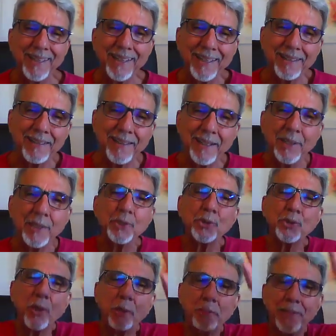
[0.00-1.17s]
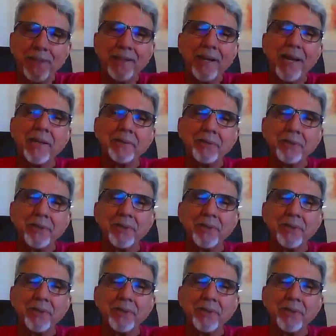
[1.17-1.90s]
and then he stopped the classes